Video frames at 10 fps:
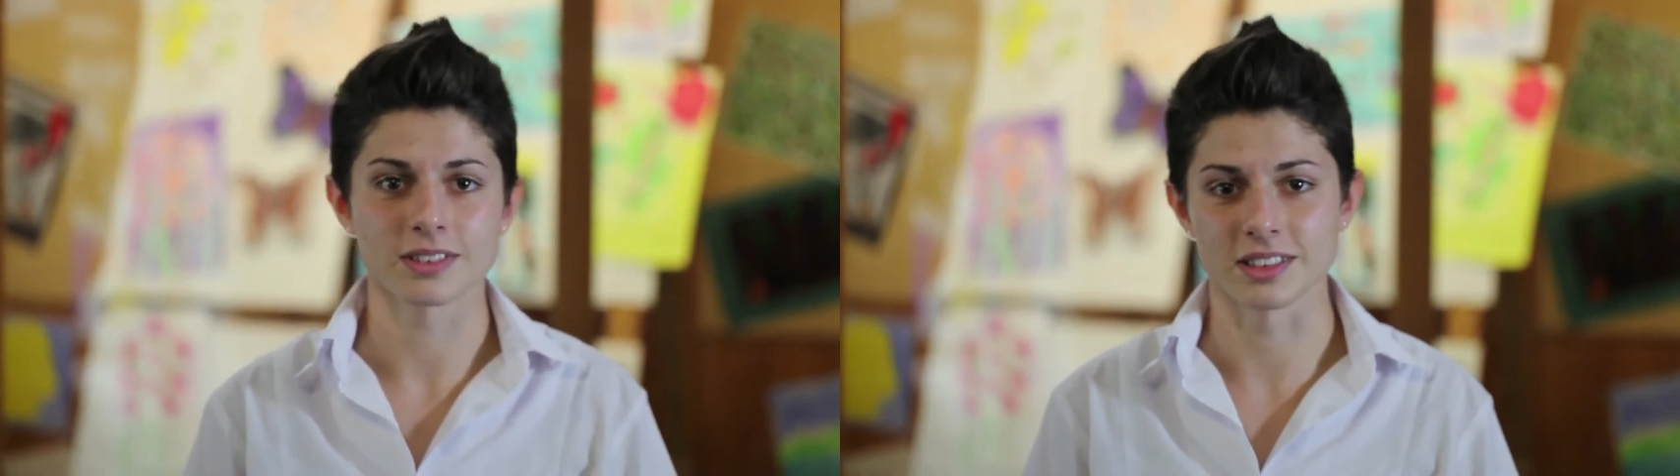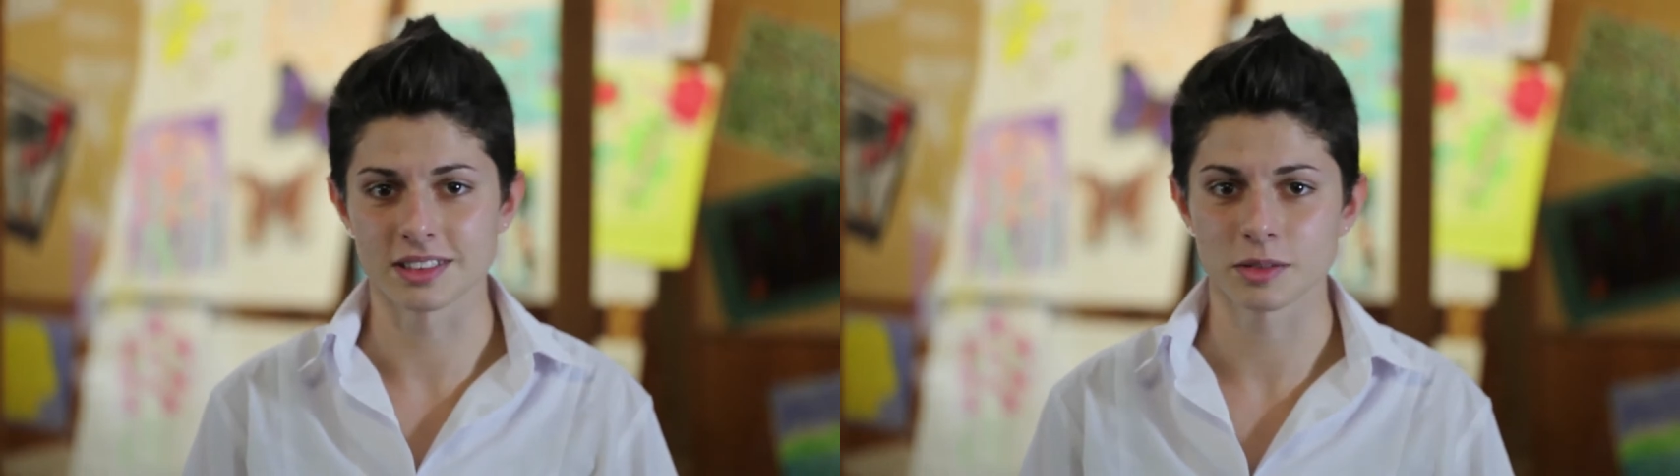
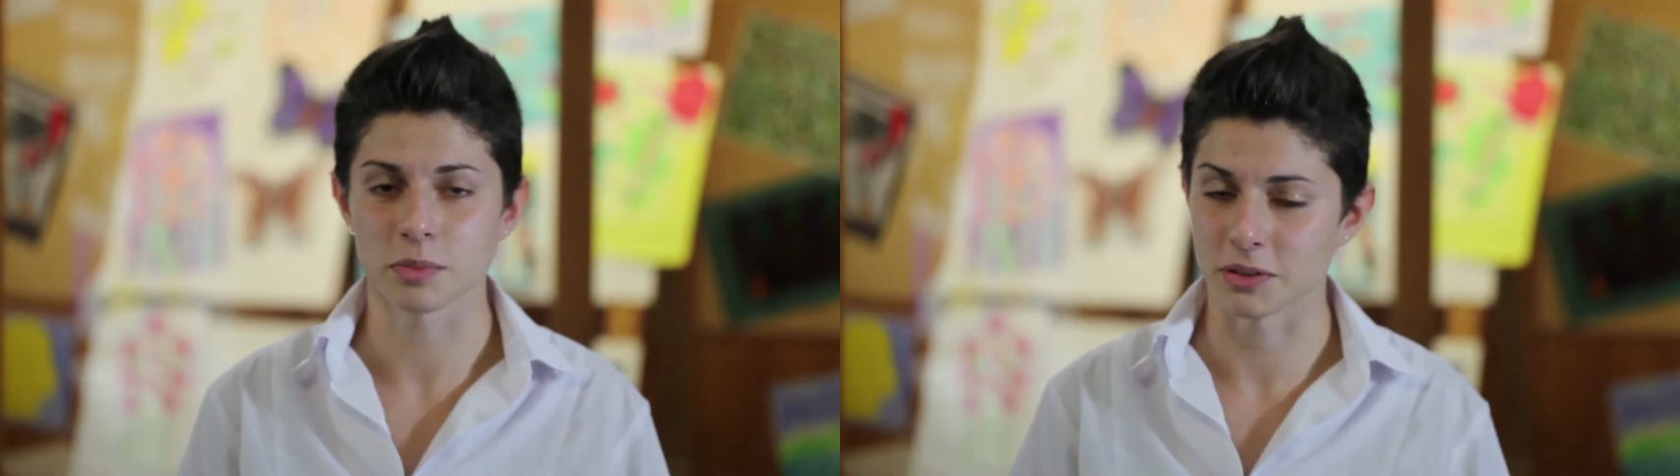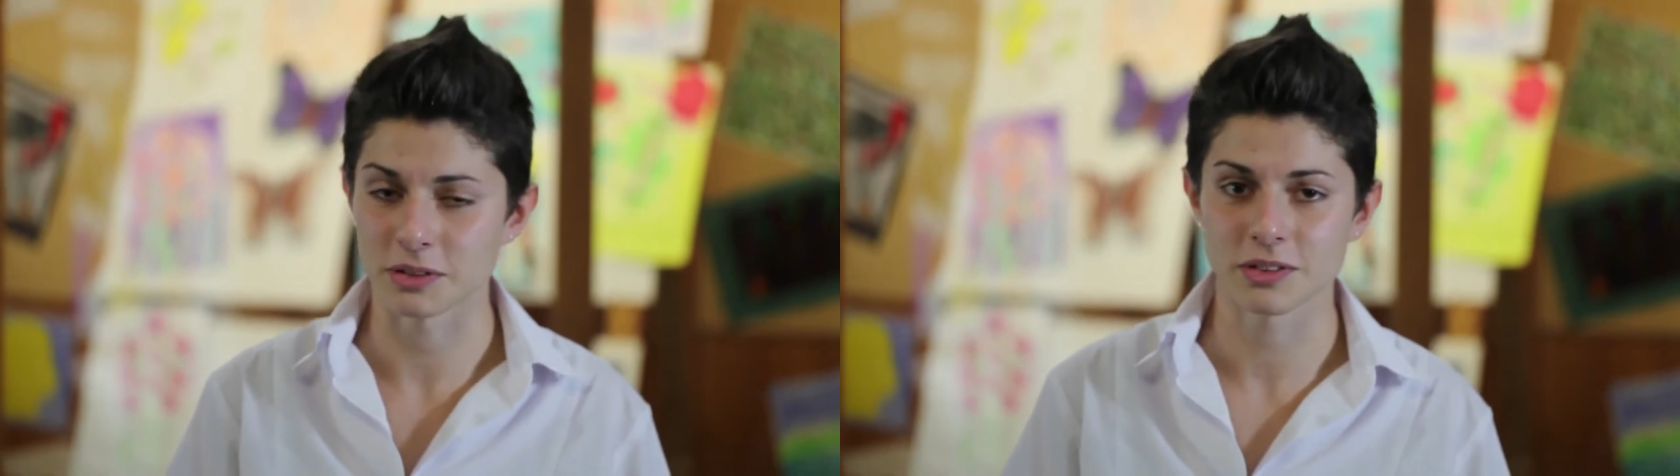this
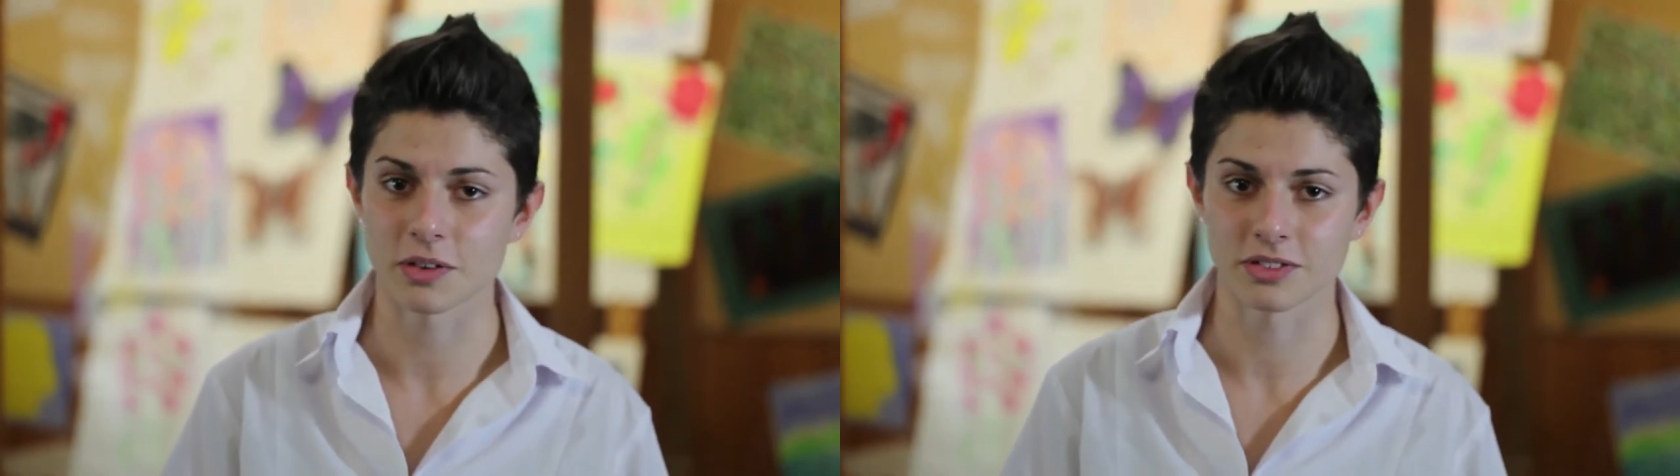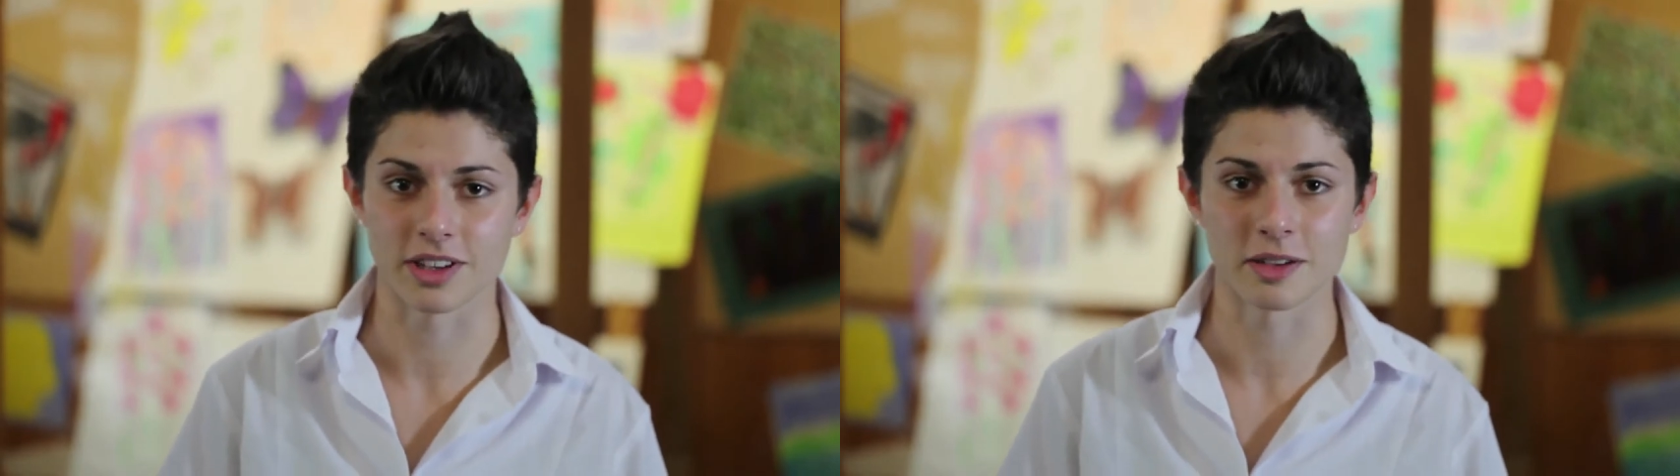period
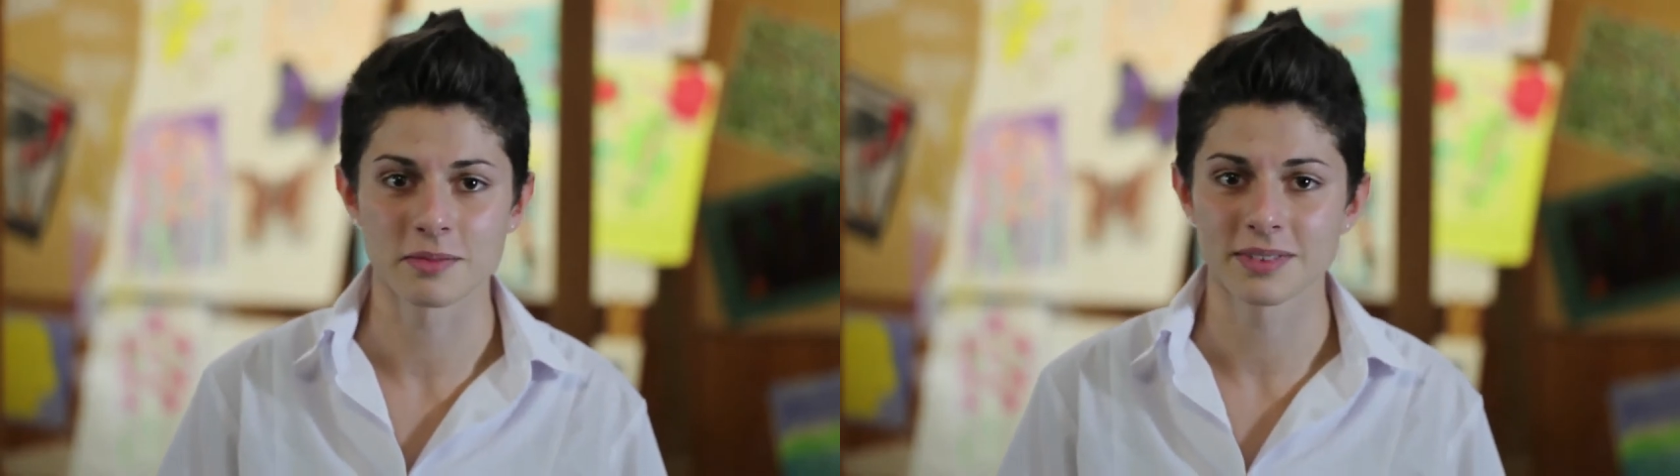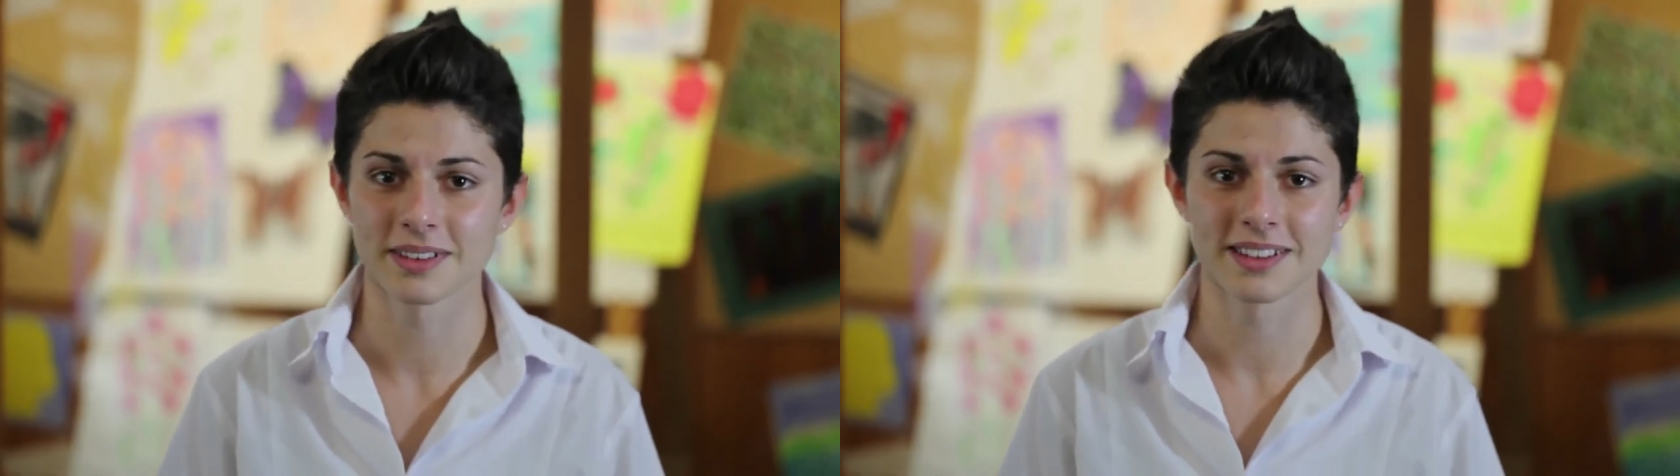of time.